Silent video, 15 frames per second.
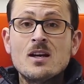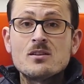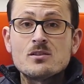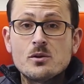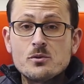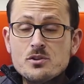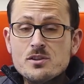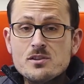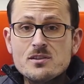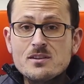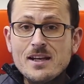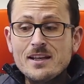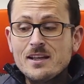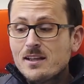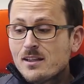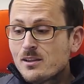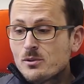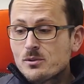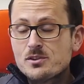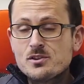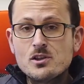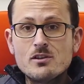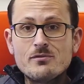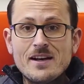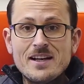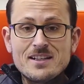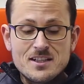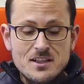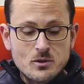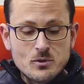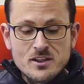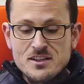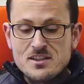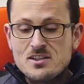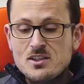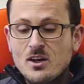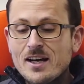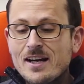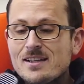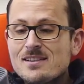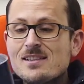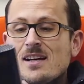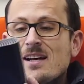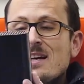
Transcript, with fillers: So just taking a little survey to look at size,